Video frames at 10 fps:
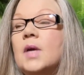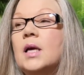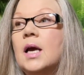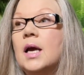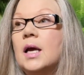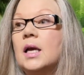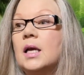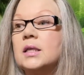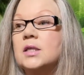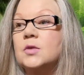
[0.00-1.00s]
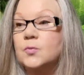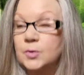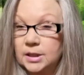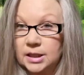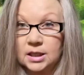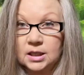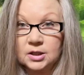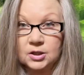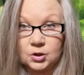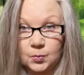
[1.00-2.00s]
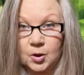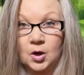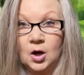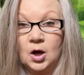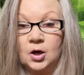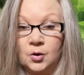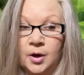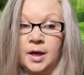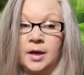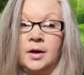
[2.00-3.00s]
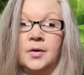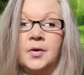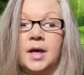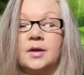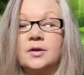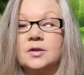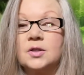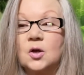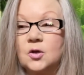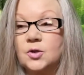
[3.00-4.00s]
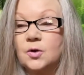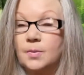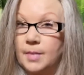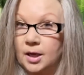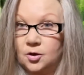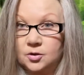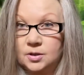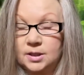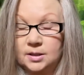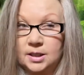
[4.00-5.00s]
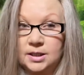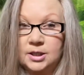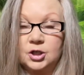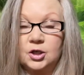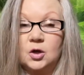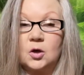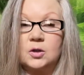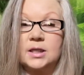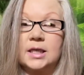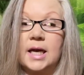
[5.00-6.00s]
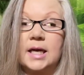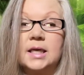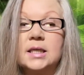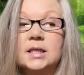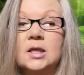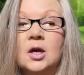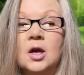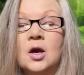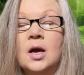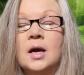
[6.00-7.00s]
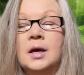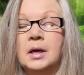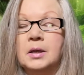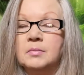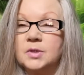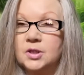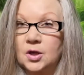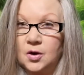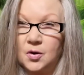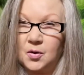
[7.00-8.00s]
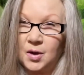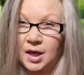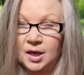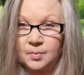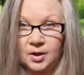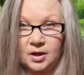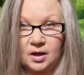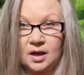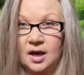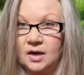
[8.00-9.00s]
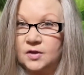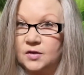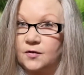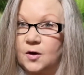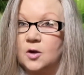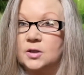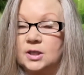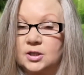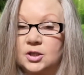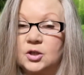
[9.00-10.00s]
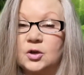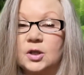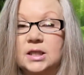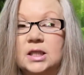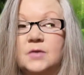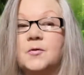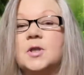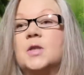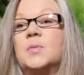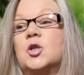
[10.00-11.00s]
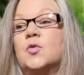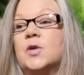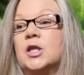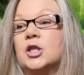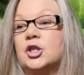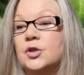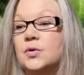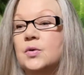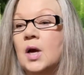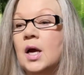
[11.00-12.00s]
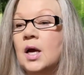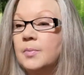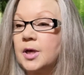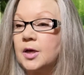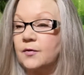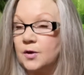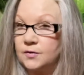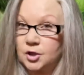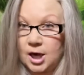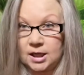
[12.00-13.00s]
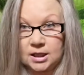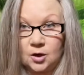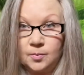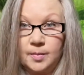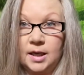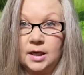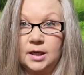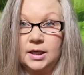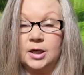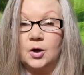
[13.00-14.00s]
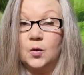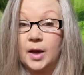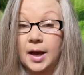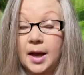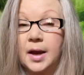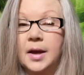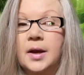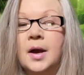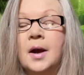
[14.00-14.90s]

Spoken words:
And it's really super annoying. Okay, there's also a medical condition called tinnitus. So it can be kind of difficult to discern the difference between the two, but if you've checked out medically okay,